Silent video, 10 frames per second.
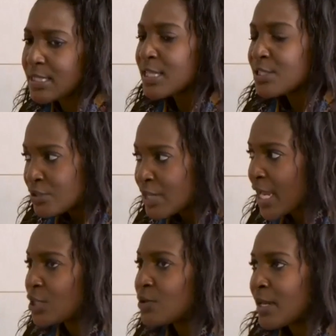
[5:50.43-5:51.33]

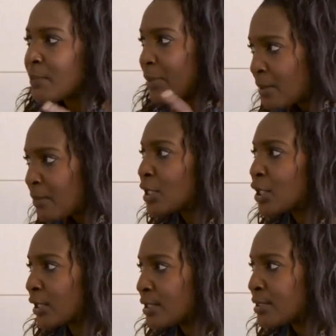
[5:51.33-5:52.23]
Yesterday, you ate peanut butter
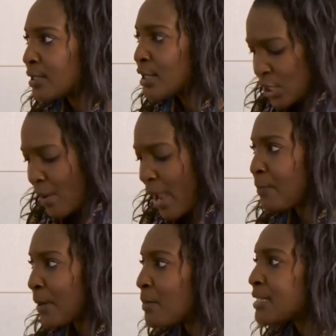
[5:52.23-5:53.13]
cookies. Mm-hmm. You
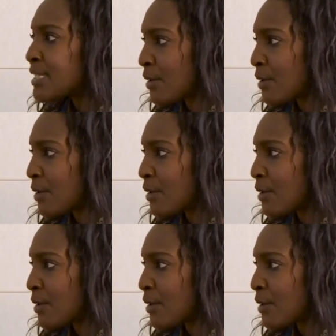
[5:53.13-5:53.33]
had peanut butter